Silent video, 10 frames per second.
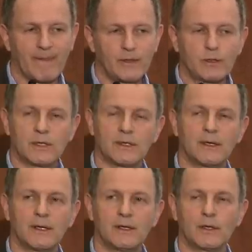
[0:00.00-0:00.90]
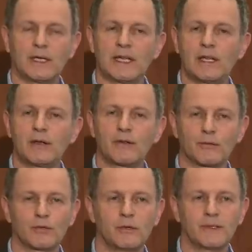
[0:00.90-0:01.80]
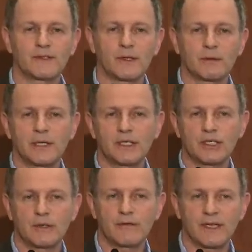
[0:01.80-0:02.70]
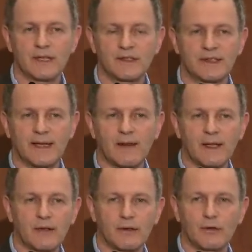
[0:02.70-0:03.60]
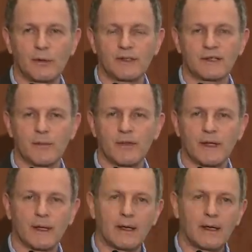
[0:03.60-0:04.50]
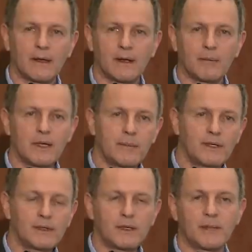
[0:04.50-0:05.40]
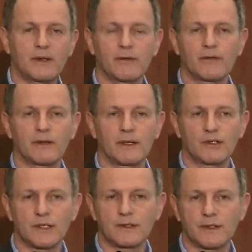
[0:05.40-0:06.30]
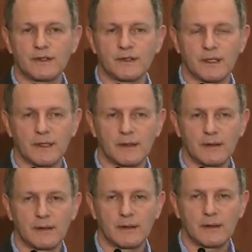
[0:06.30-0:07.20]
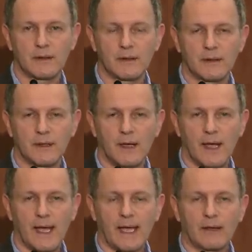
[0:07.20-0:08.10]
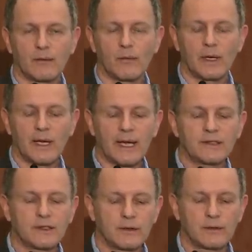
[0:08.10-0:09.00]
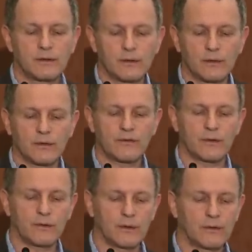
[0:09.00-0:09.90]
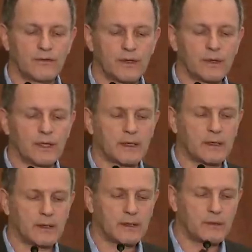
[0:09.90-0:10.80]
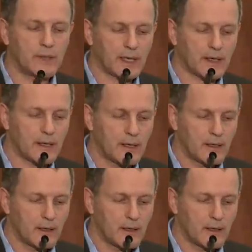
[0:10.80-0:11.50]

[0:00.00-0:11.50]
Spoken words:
And you can hear the room is already shifting and settling into doing something that might be a little bit different than just listening. And what I'd ask you to do, if you feel like you can